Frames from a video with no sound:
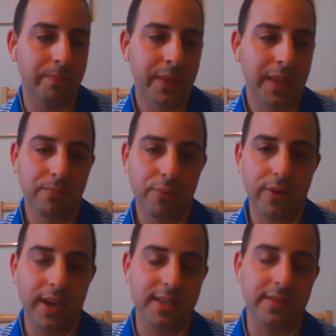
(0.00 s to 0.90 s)
um,
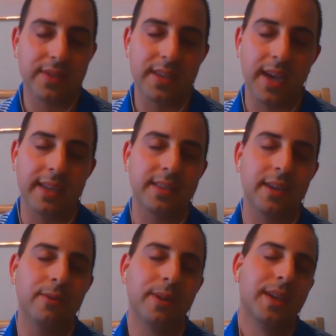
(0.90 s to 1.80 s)
progressive side.
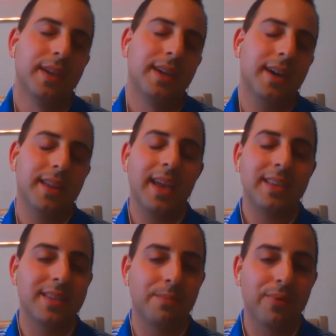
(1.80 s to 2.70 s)
So uh,
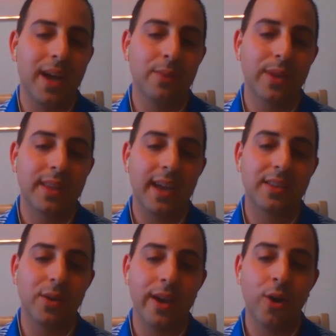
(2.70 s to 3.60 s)
that's the problem with
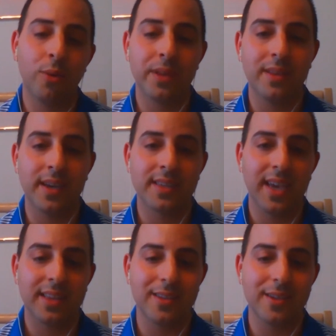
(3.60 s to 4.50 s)
that. So I hope it does
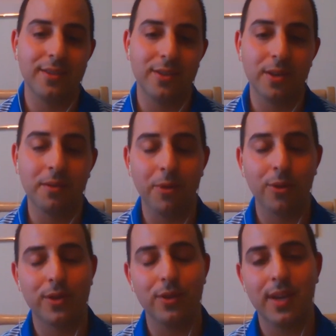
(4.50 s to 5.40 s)
get to you know
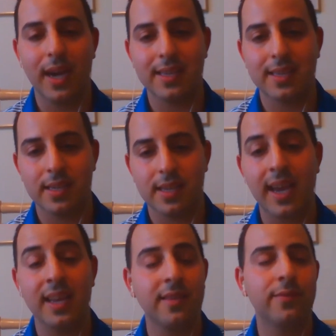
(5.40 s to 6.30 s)
both of you guys because I
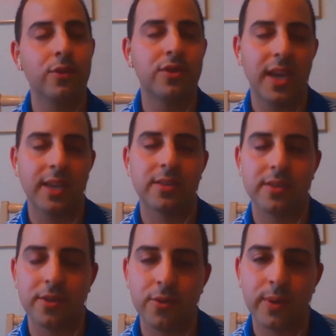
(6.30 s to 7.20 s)
interviewed Jess
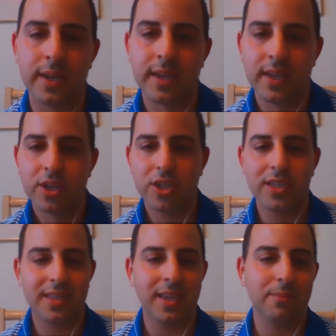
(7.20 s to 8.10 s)
too, and she
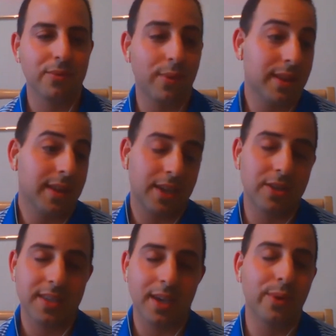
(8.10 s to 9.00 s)
seemed like you
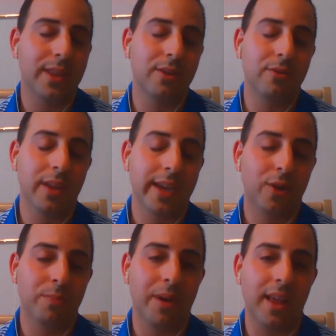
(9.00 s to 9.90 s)
said whether you would like
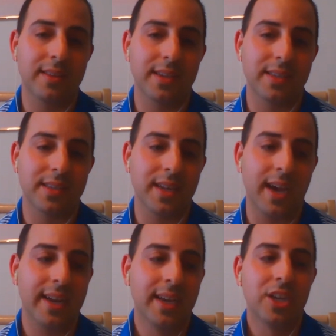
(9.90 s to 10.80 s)
her politics or
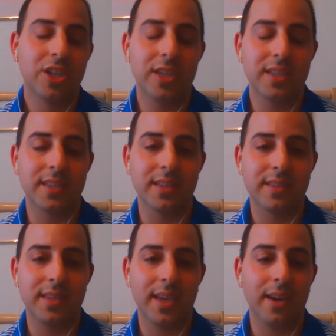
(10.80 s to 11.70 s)
not, she's
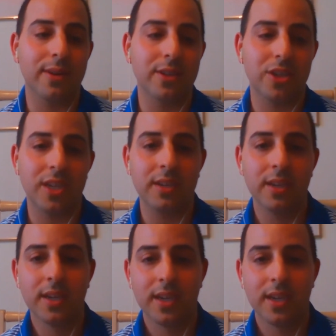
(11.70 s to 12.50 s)
sincere and she